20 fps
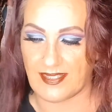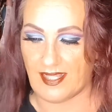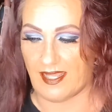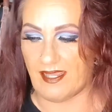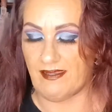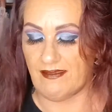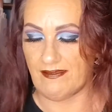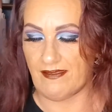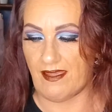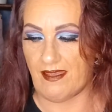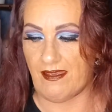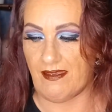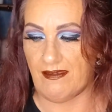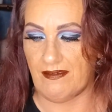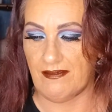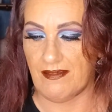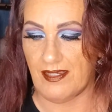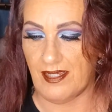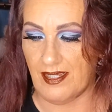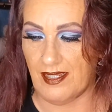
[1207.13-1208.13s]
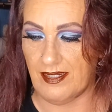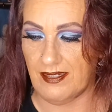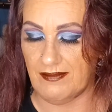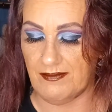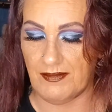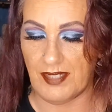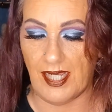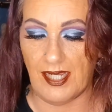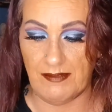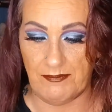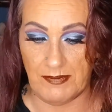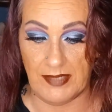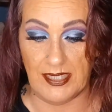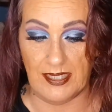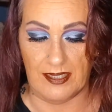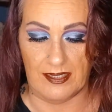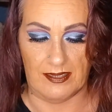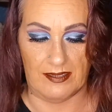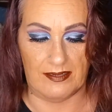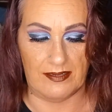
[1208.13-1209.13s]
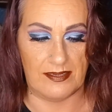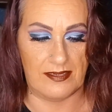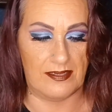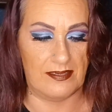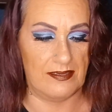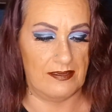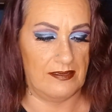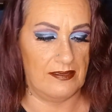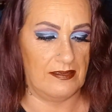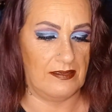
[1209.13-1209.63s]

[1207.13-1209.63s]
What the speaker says: saying that. I mean it.